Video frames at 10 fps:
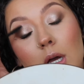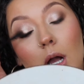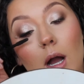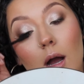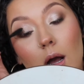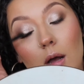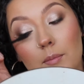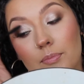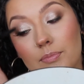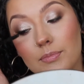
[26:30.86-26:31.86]

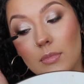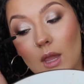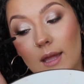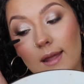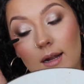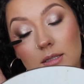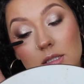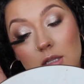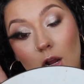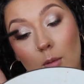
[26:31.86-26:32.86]
And it's
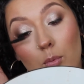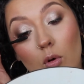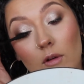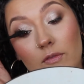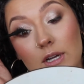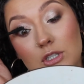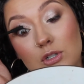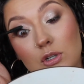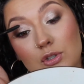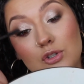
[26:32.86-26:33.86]
their
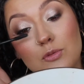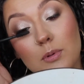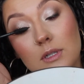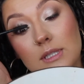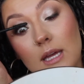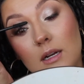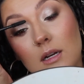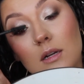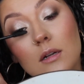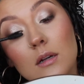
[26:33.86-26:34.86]
Professional Super
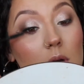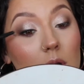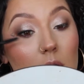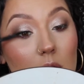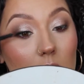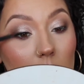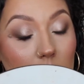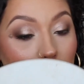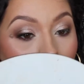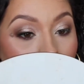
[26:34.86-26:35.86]
Setter. Okay.
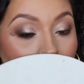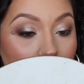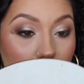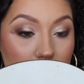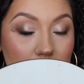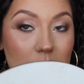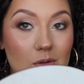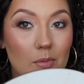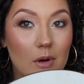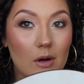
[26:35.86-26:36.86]
I'm not going to go
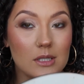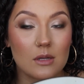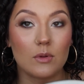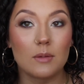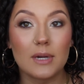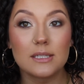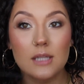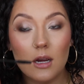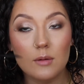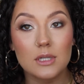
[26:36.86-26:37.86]
super crazy with the
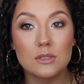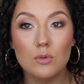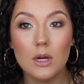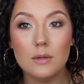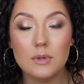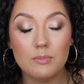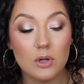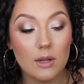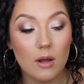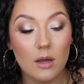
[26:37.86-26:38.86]
mascara because we're going to be
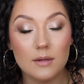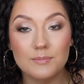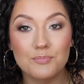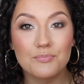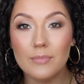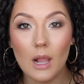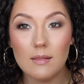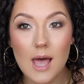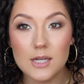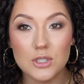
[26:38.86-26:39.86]
putting on
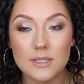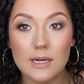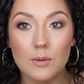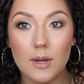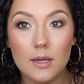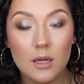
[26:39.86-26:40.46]
lashes anyway.